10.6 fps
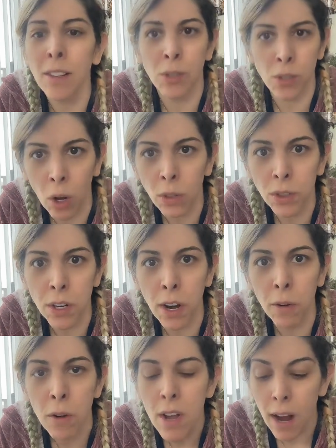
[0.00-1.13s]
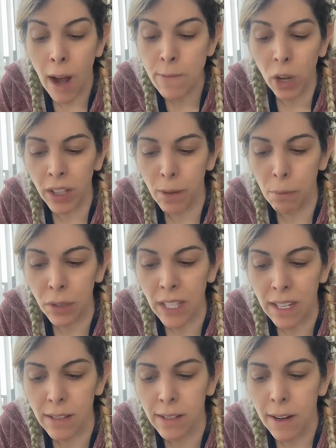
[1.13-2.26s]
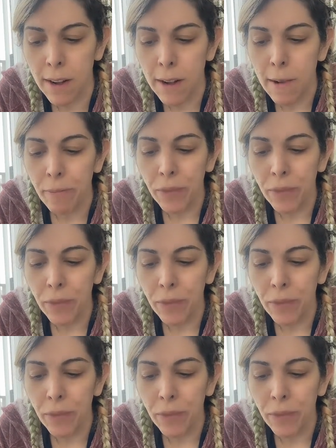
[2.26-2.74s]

That's assault, you know. I'm calling the police.